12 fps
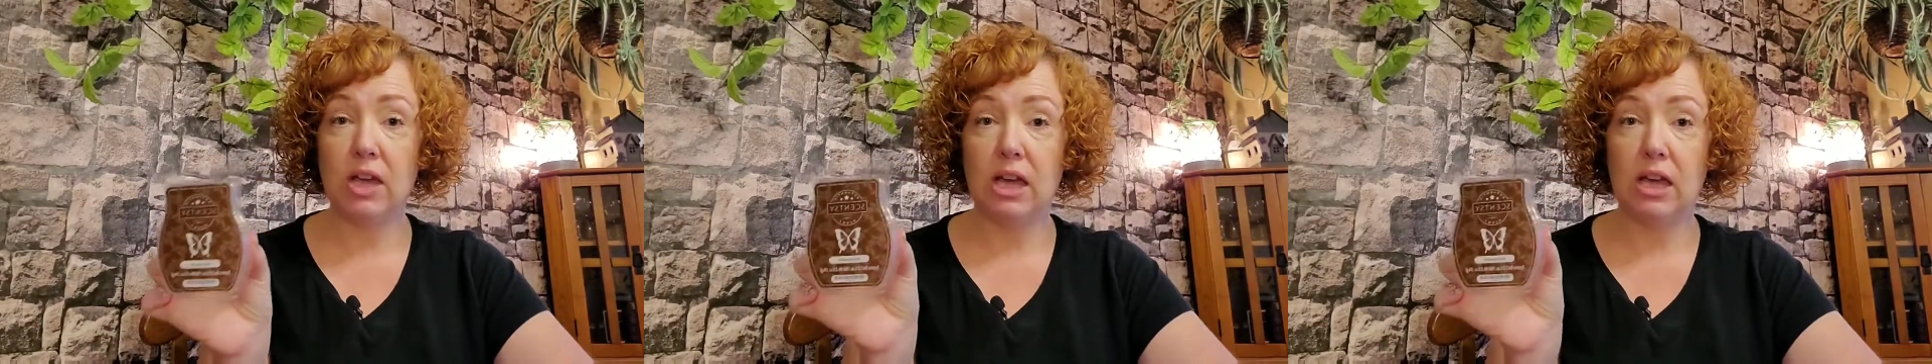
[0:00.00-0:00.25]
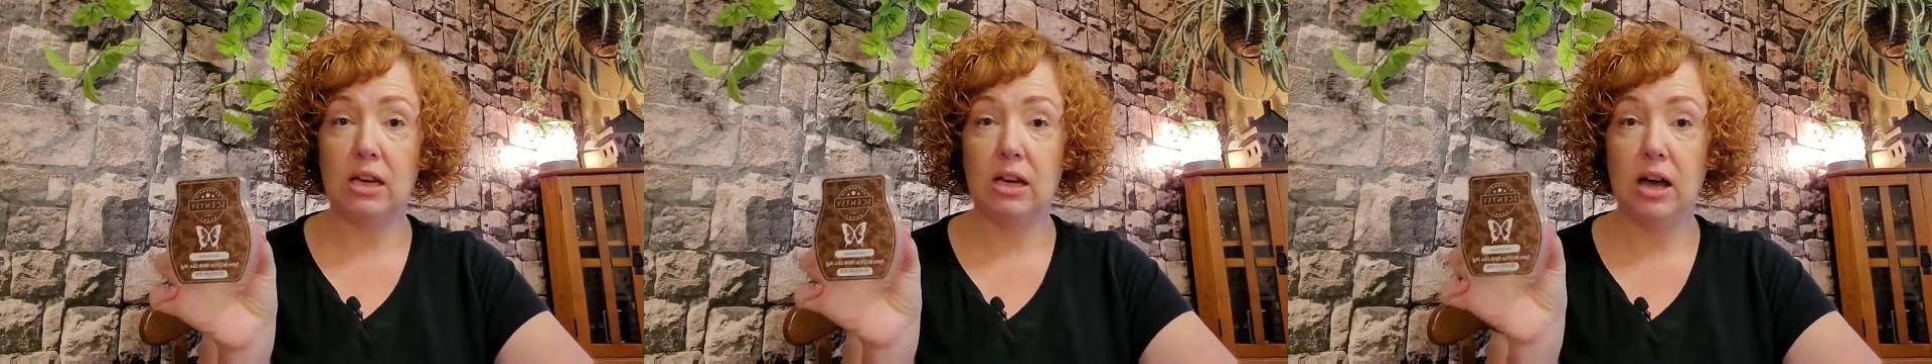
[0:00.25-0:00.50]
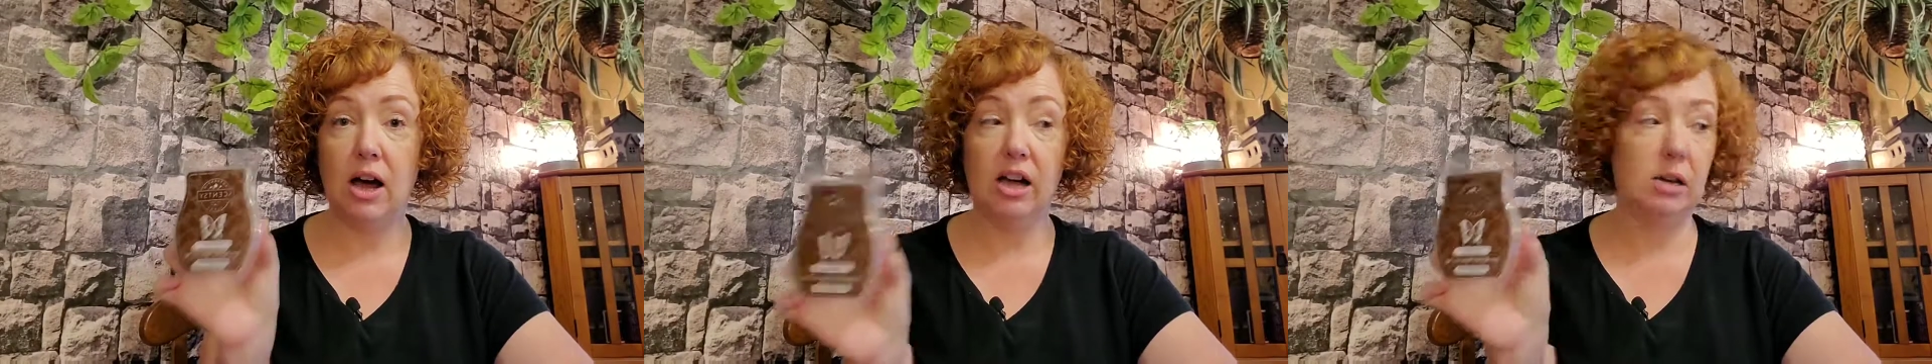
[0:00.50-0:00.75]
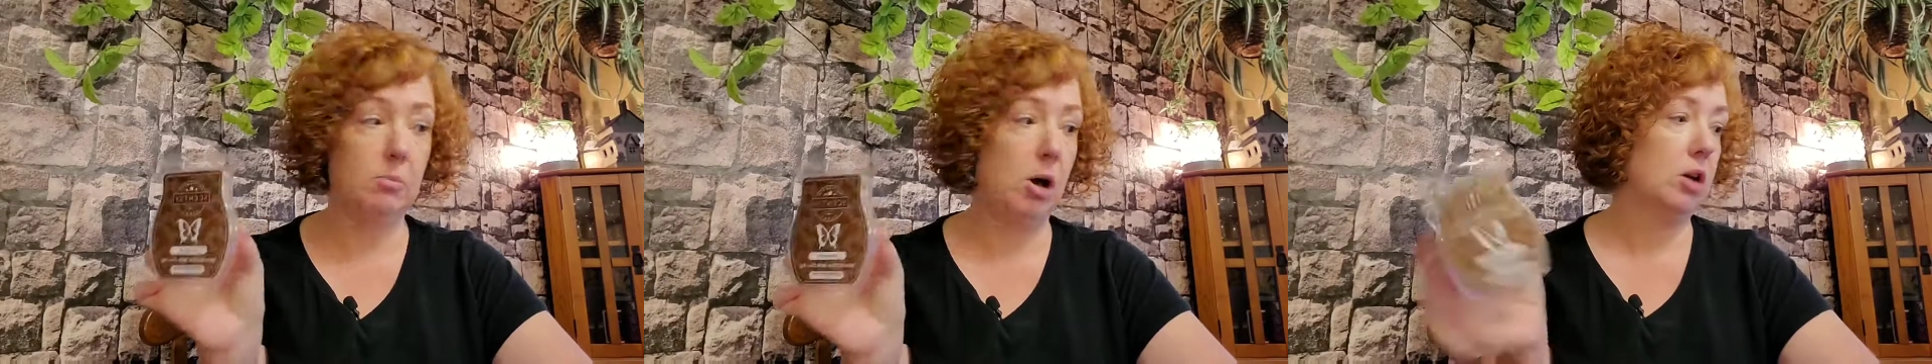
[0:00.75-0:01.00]
than
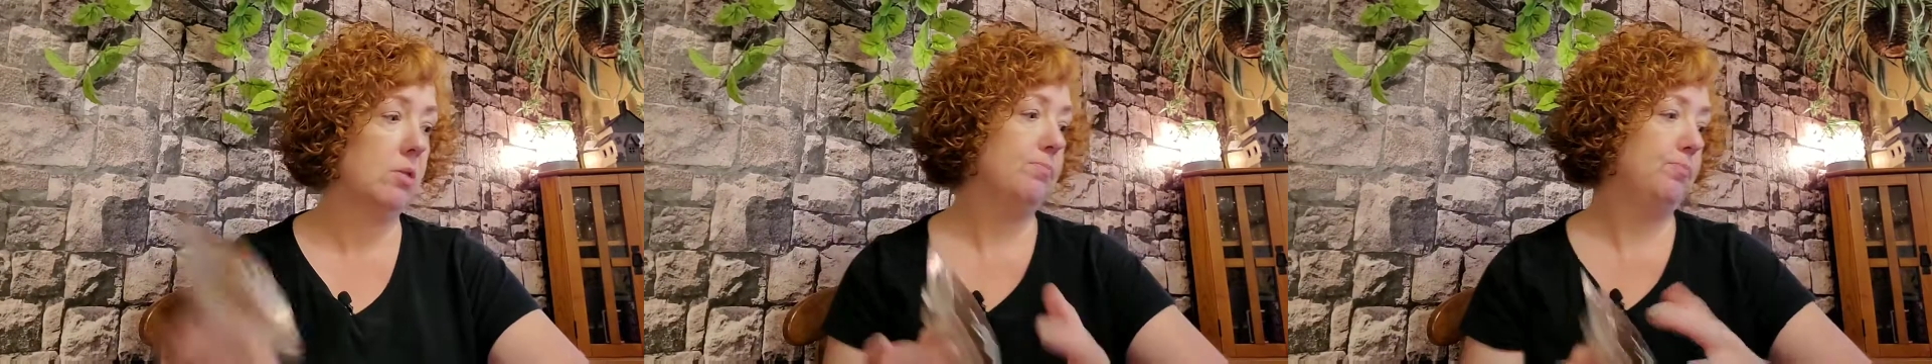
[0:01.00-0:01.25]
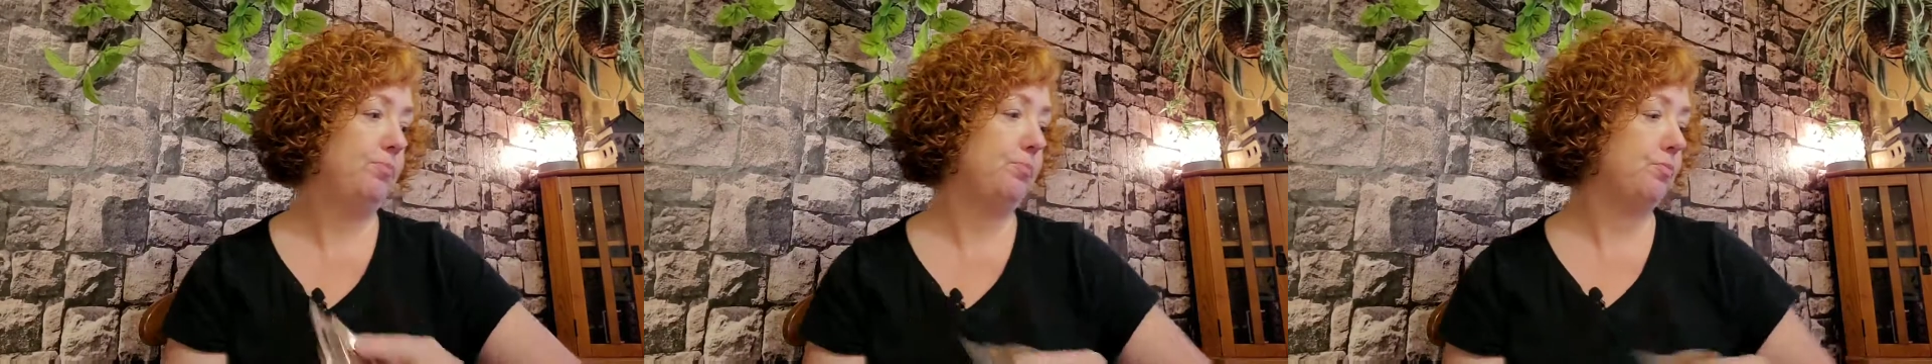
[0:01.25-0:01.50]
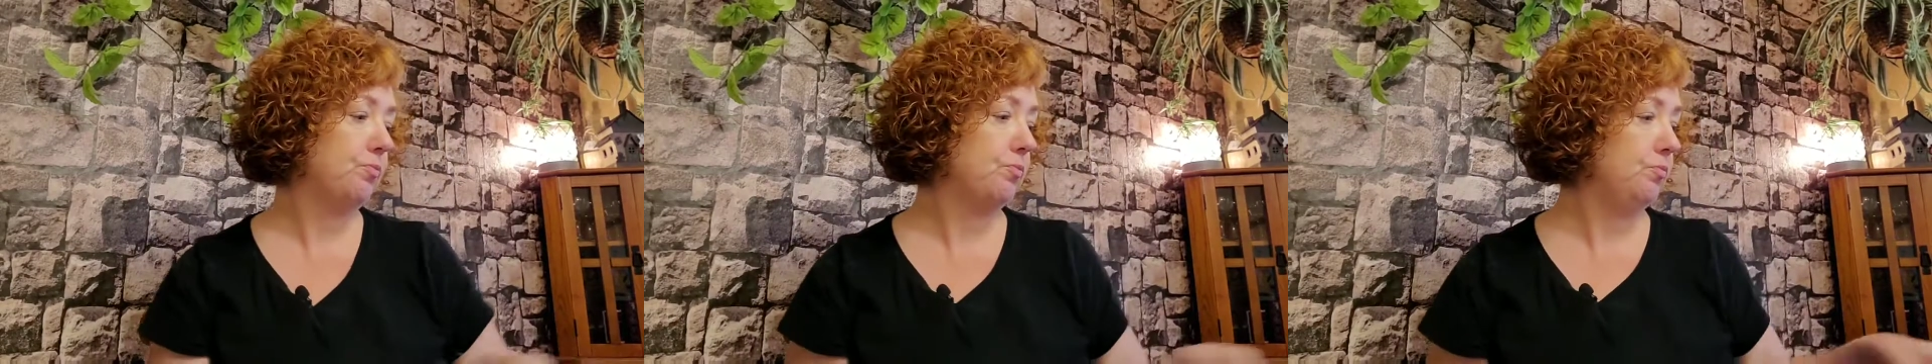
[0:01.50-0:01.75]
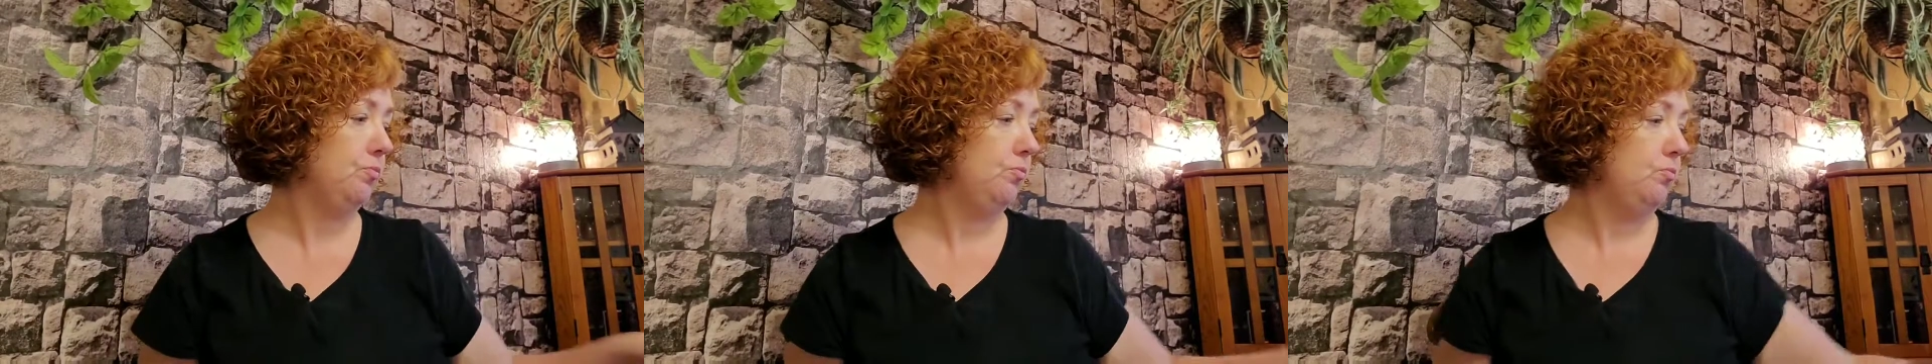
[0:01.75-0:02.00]
Hug and a
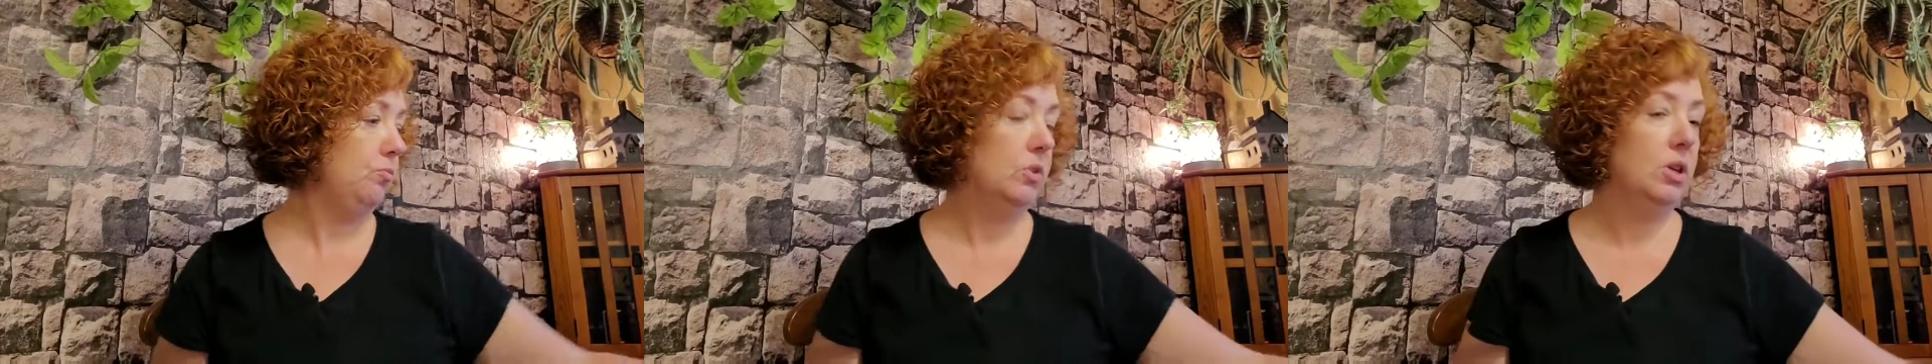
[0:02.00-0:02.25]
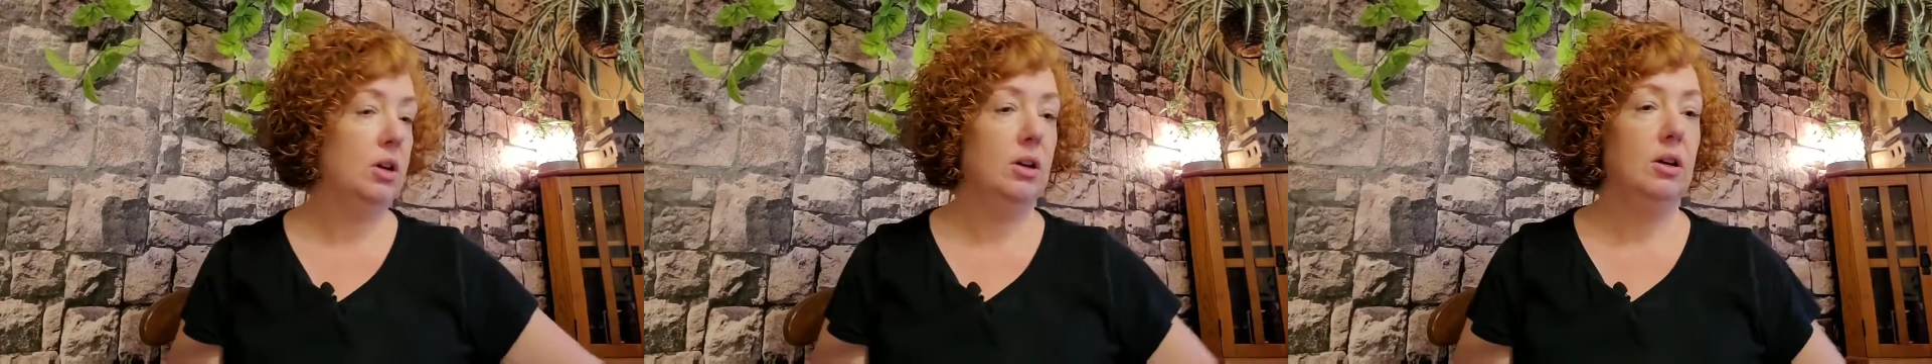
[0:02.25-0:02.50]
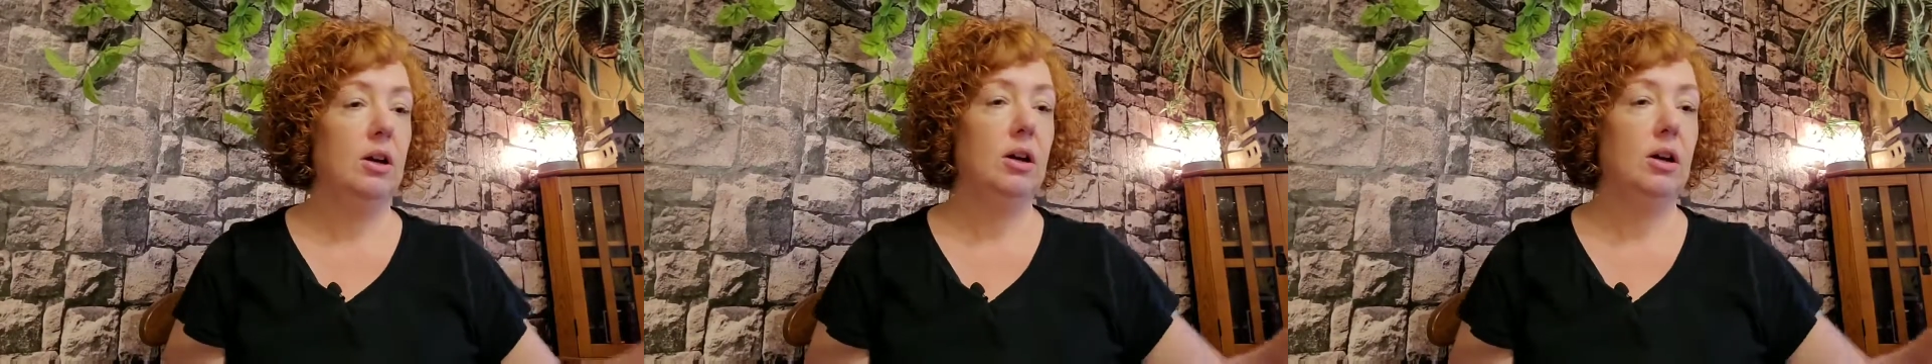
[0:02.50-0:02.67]
Mug.